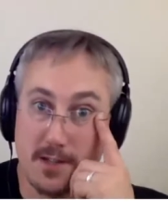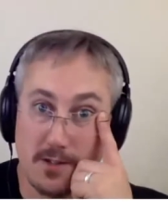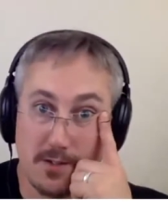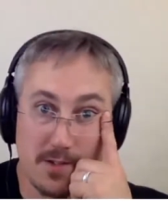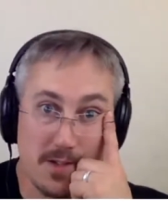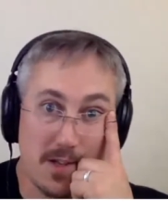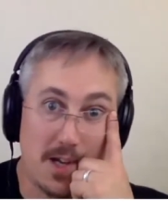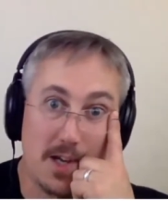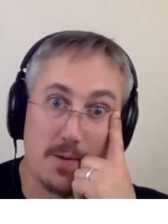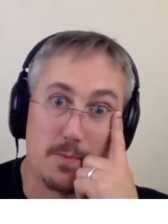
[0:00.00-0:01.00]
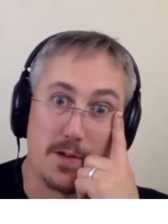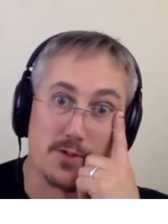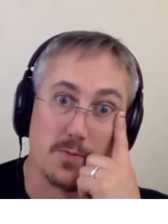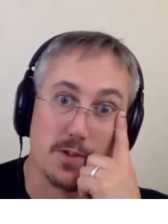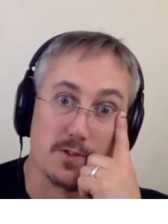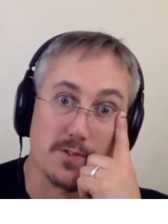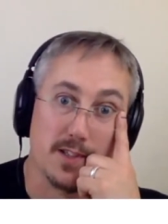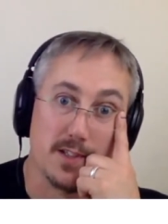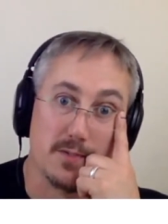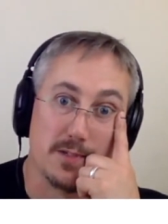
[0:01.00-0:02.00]
on Petrol Blog's
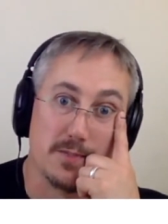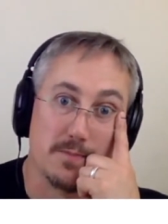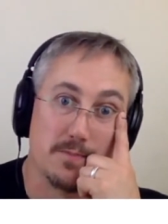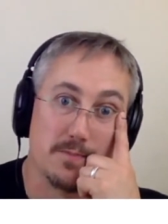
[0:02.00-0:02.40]
fleet as well.